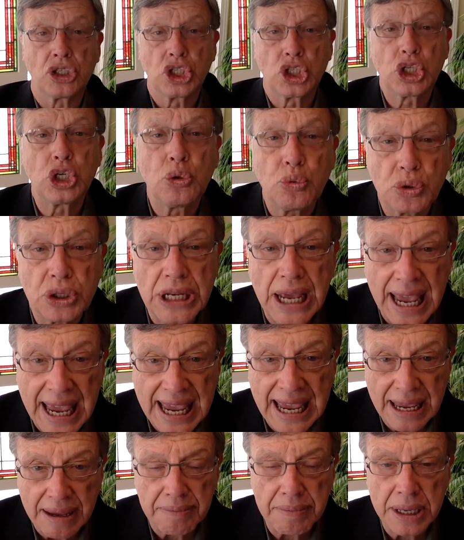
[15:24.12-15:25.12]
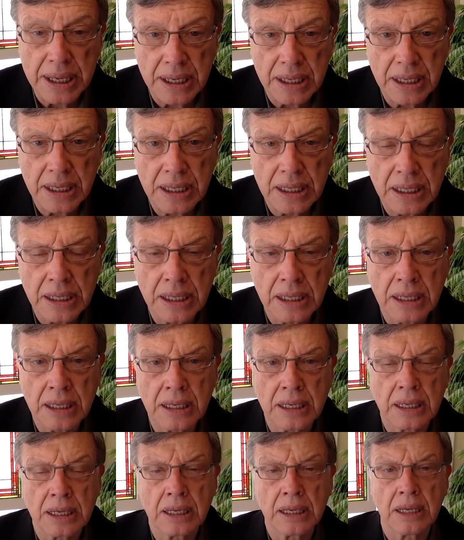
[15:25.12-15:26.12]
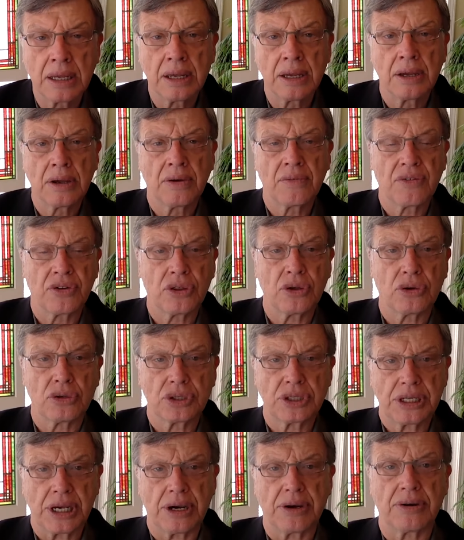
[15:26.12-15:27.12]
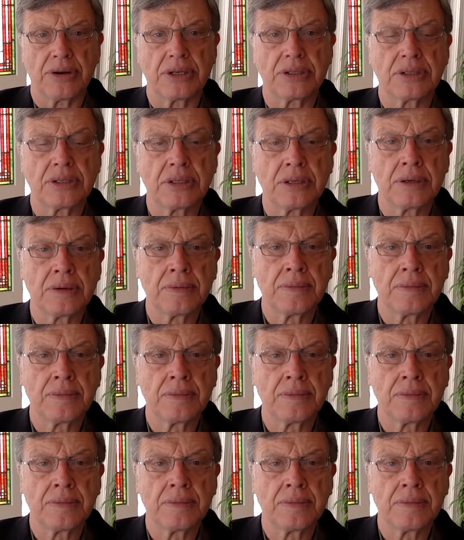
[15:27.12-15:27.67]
too tame for those terrorists.